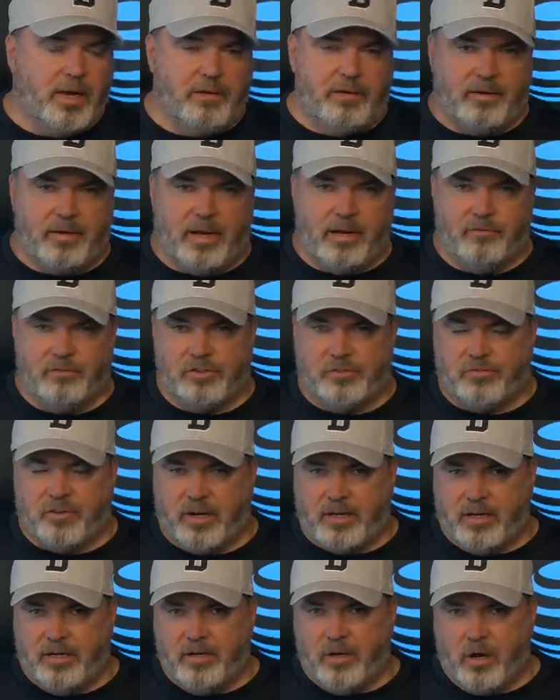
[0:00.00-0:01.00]
I, I was
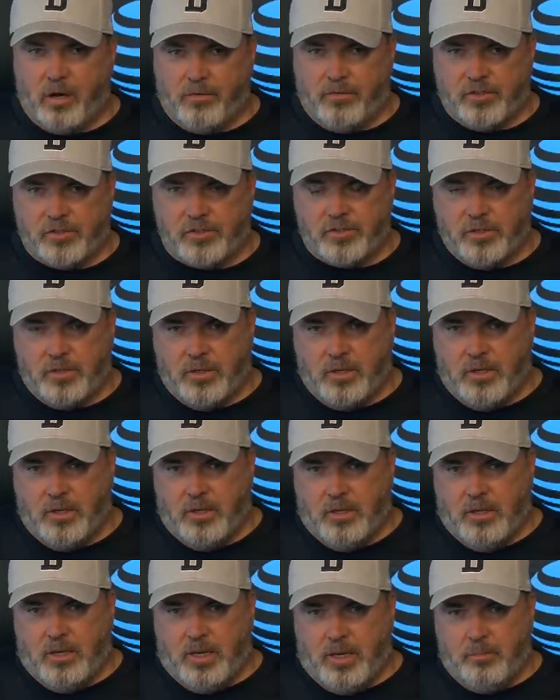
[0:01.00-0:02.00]
frankly nervous
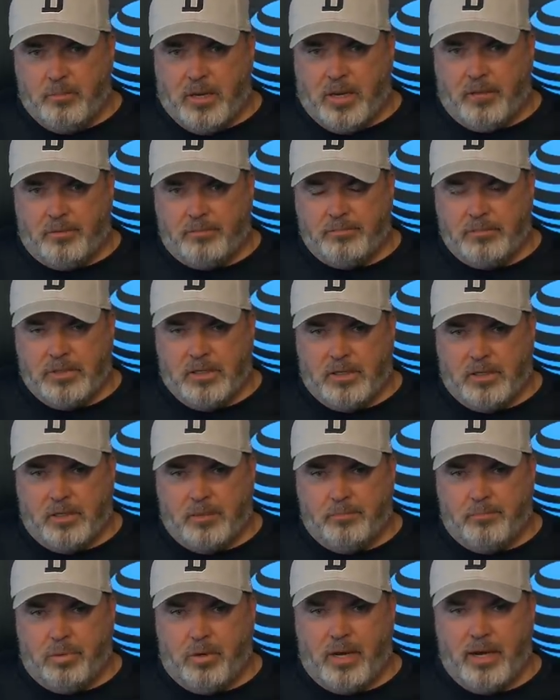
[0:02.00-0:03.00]
about
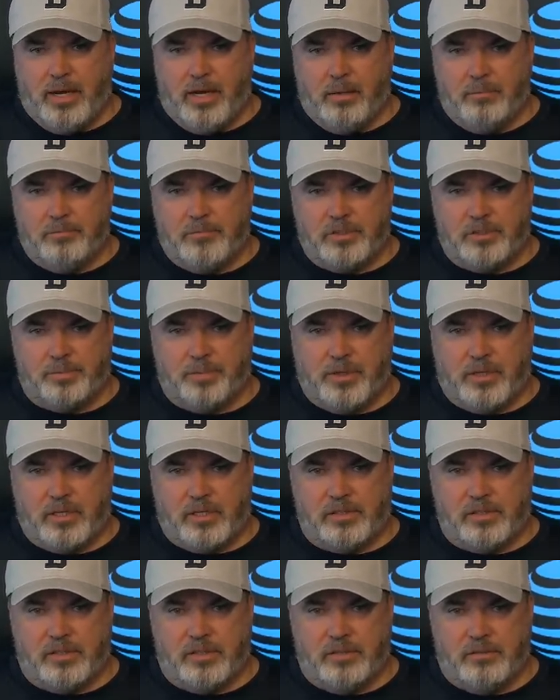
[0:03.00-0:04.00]
uh, playing him just
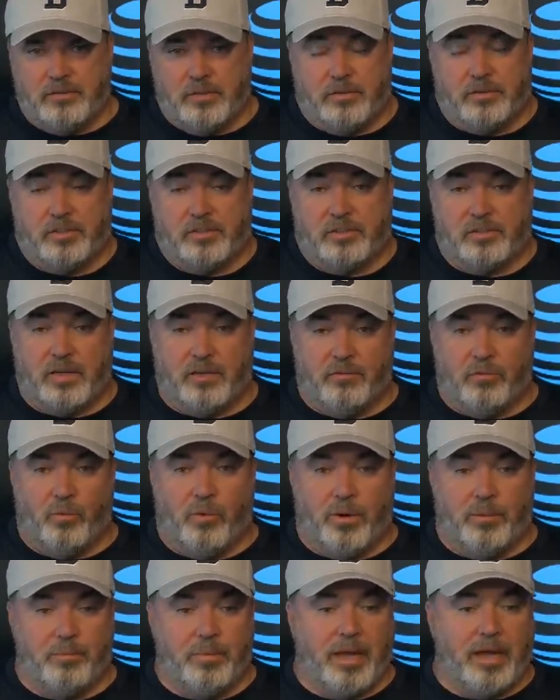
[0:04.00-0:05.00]
because of, the, you know, just
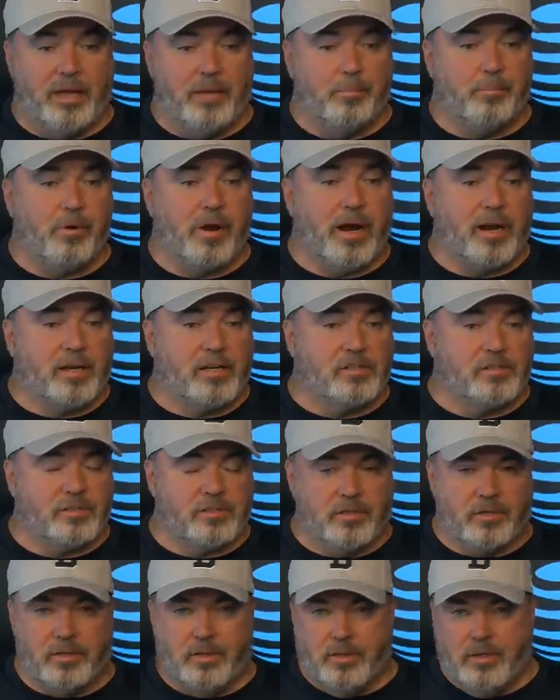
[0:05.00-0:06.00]
having one padded
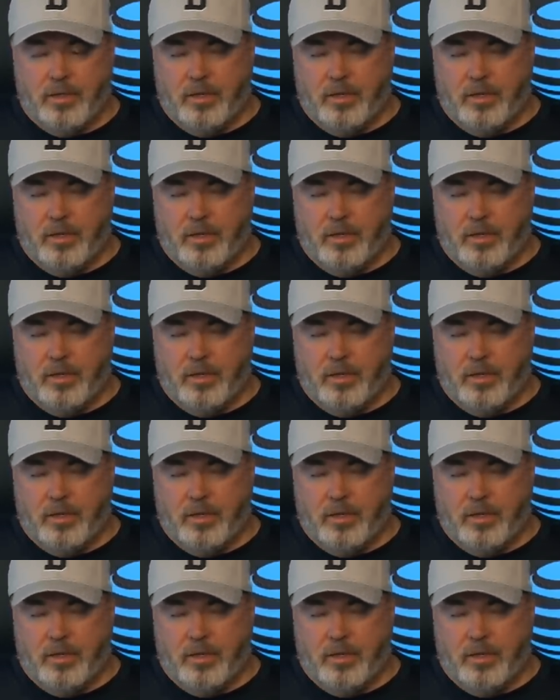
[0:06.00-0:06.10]
practice to,